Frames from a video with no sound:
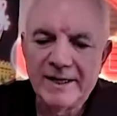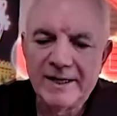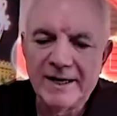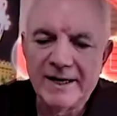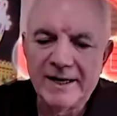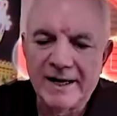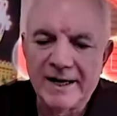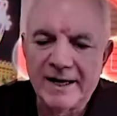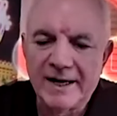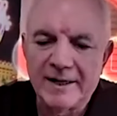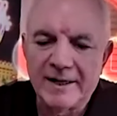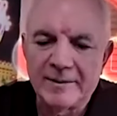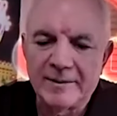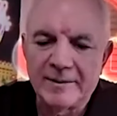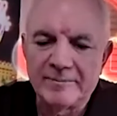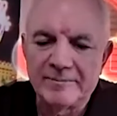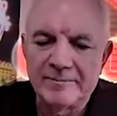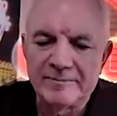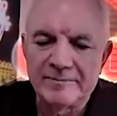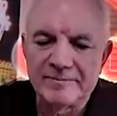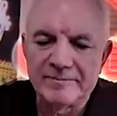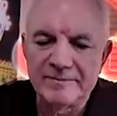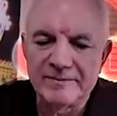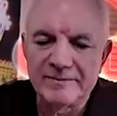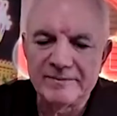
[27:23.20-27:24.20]

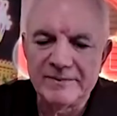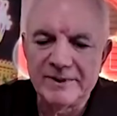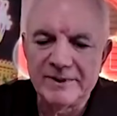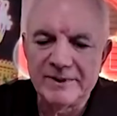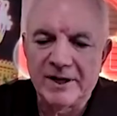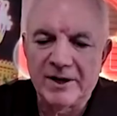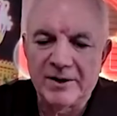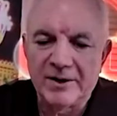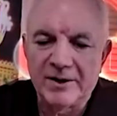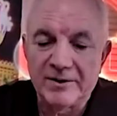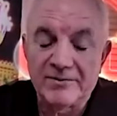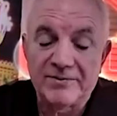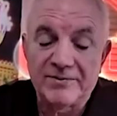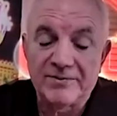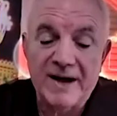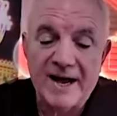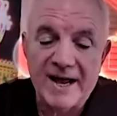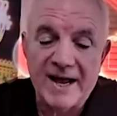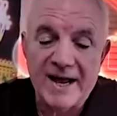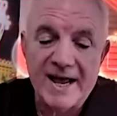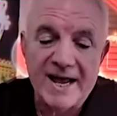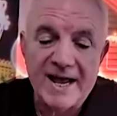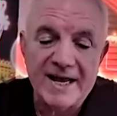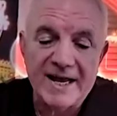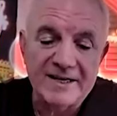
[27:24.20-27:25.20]
if
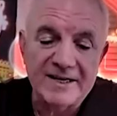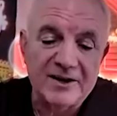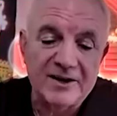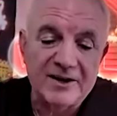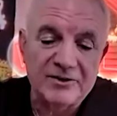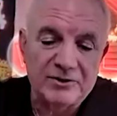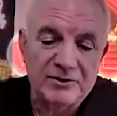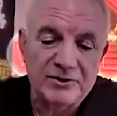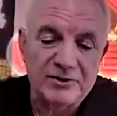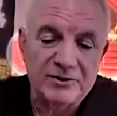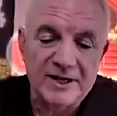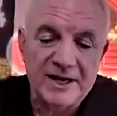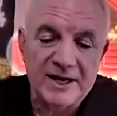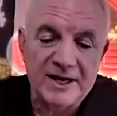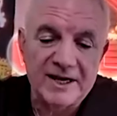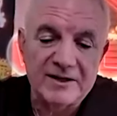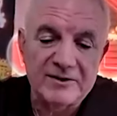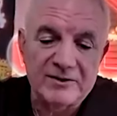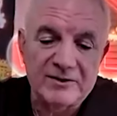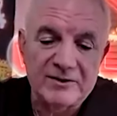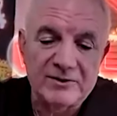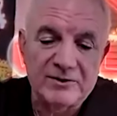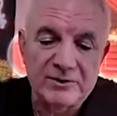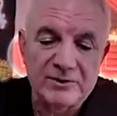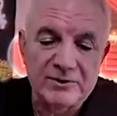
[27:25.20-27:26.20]
I had
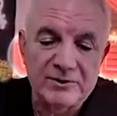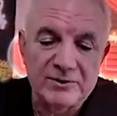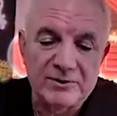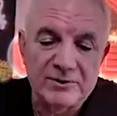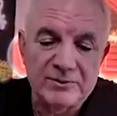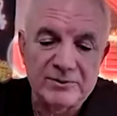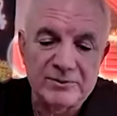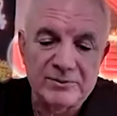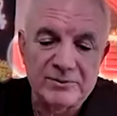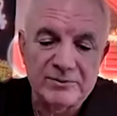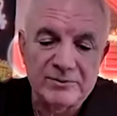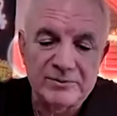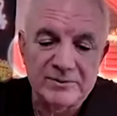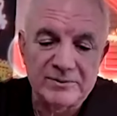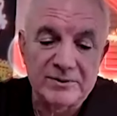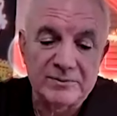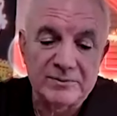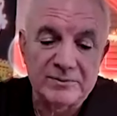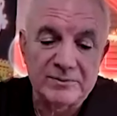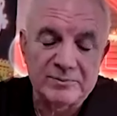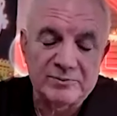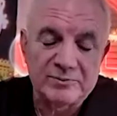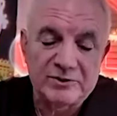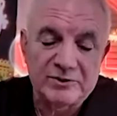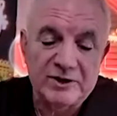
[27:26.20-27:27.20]
yesterday to do
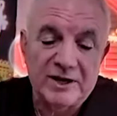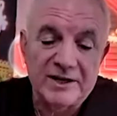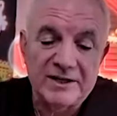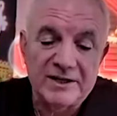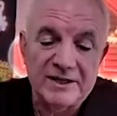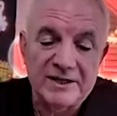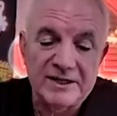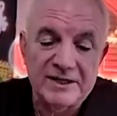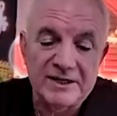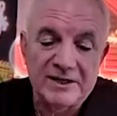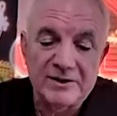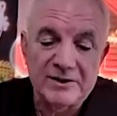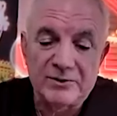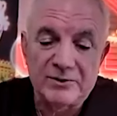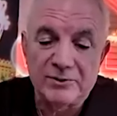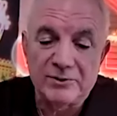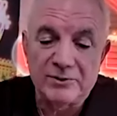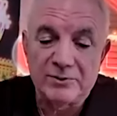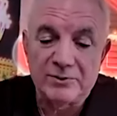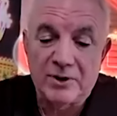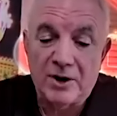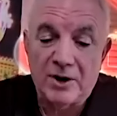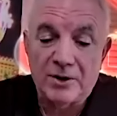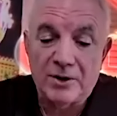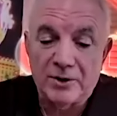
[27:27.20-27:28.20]
or Sunday to
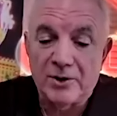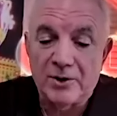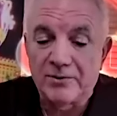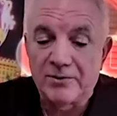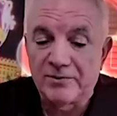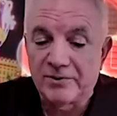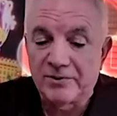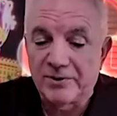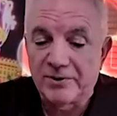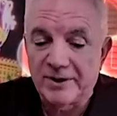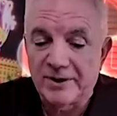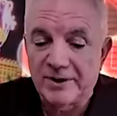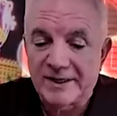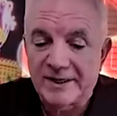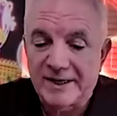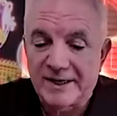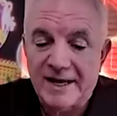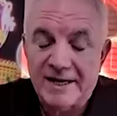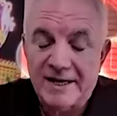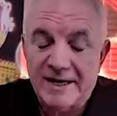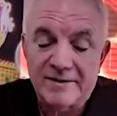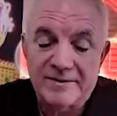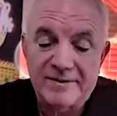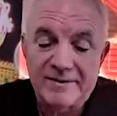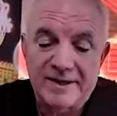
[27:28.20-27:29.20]
do all over
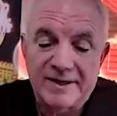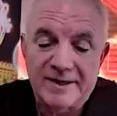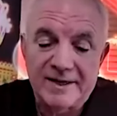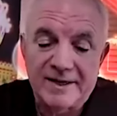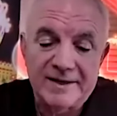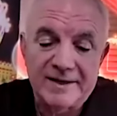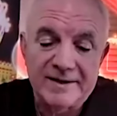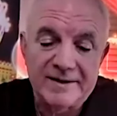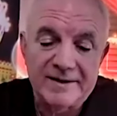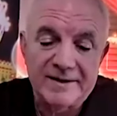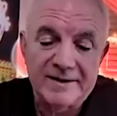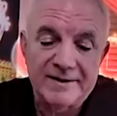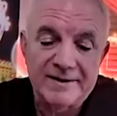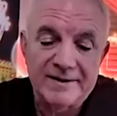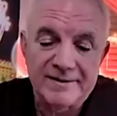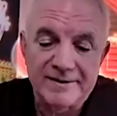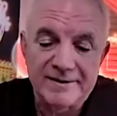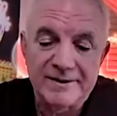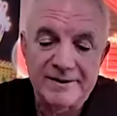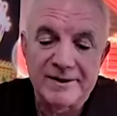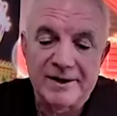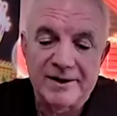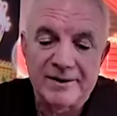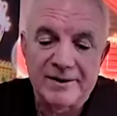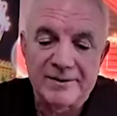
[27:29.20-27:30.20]
again, then,
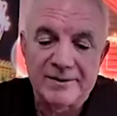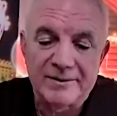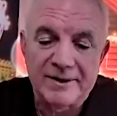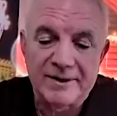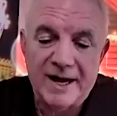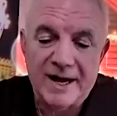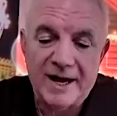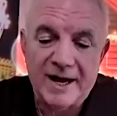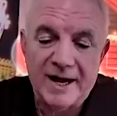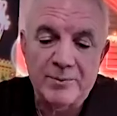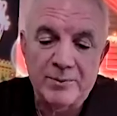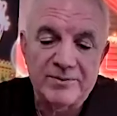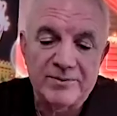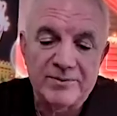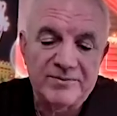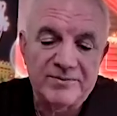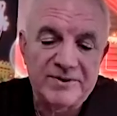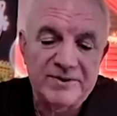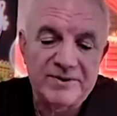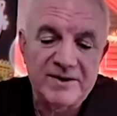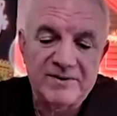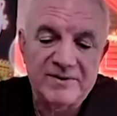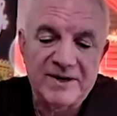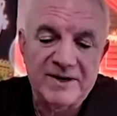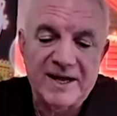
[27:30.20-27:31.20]
you know, I would
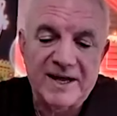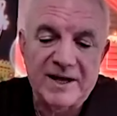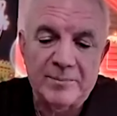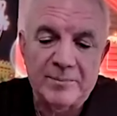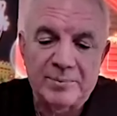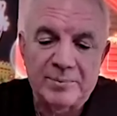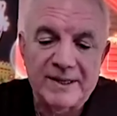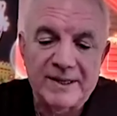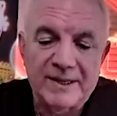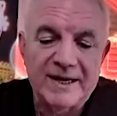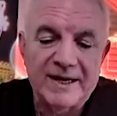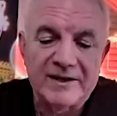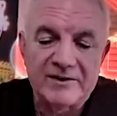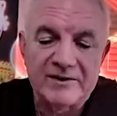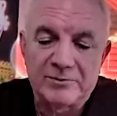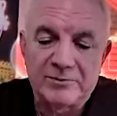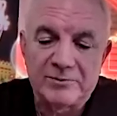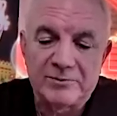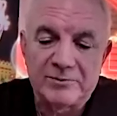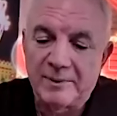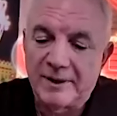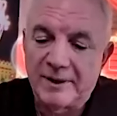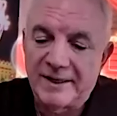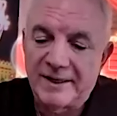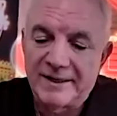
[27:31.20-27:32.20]
have given out
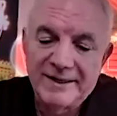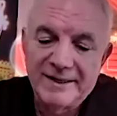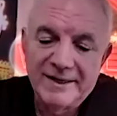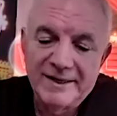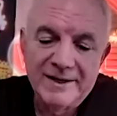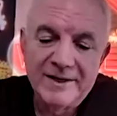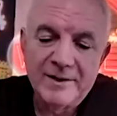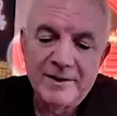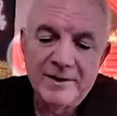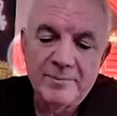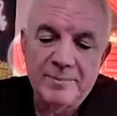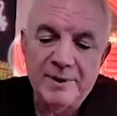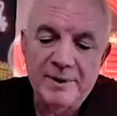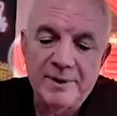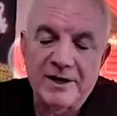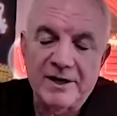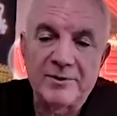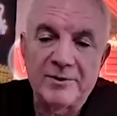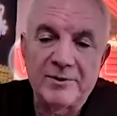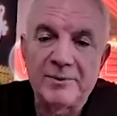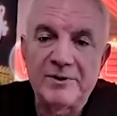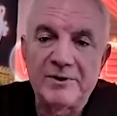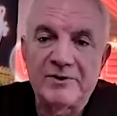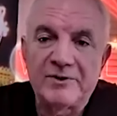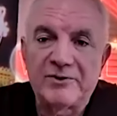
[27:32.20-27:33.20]
plays. But
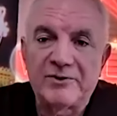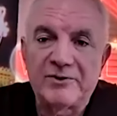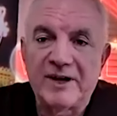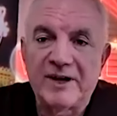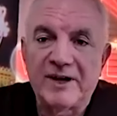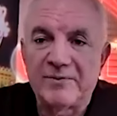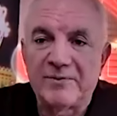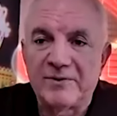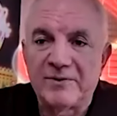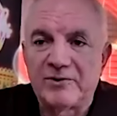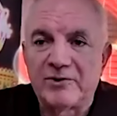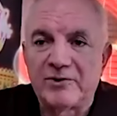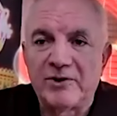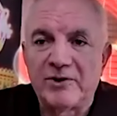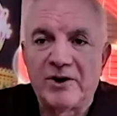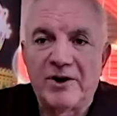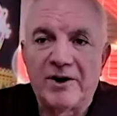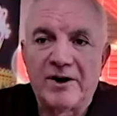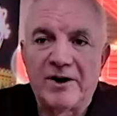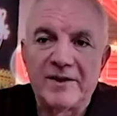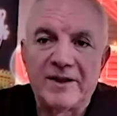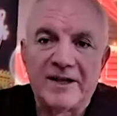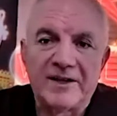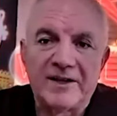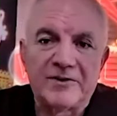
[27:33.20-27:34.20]
better to be safe than
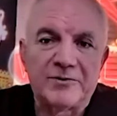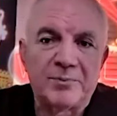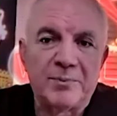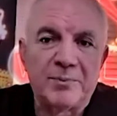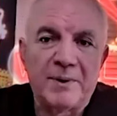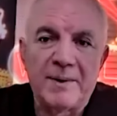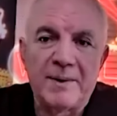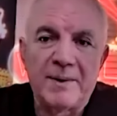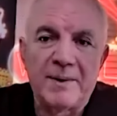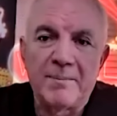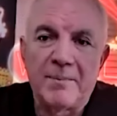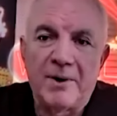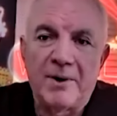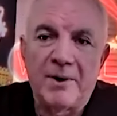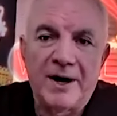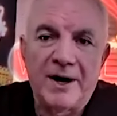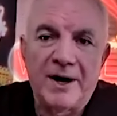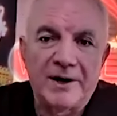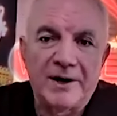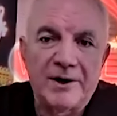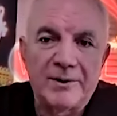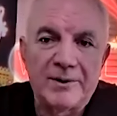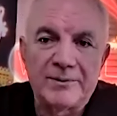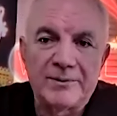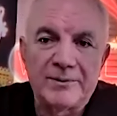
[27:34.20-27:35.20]
sorry. That's my
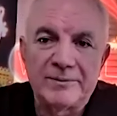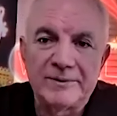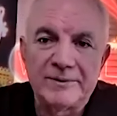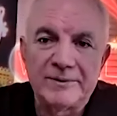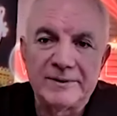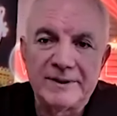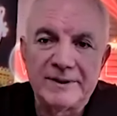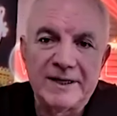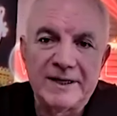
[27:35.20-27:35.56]
motto.